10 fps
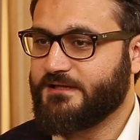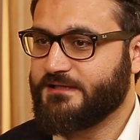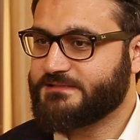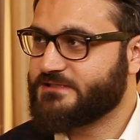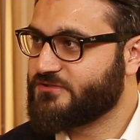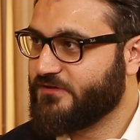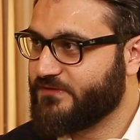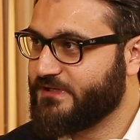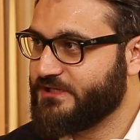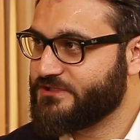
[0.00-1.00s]
It's a
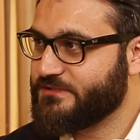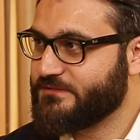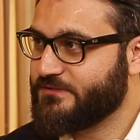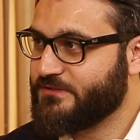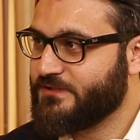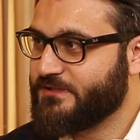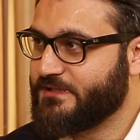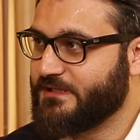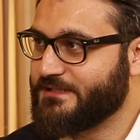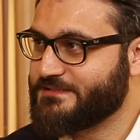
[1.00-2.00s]
sovereign nation
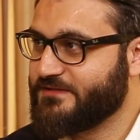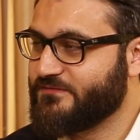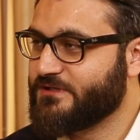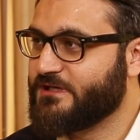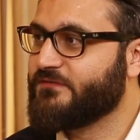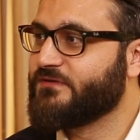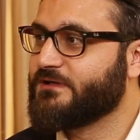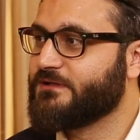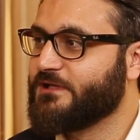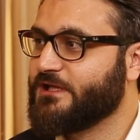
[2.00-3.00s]
that has never
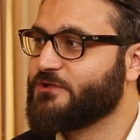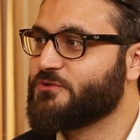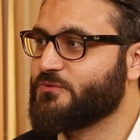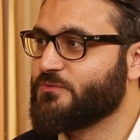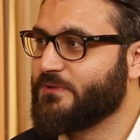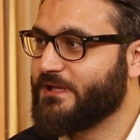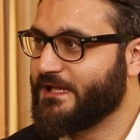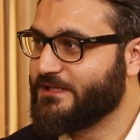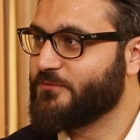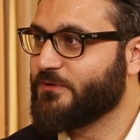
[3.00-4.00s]
given in to
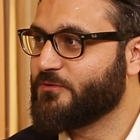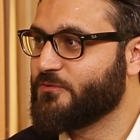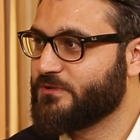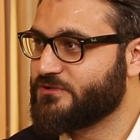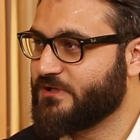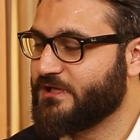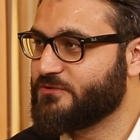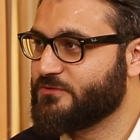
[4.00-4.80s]
anyone who would try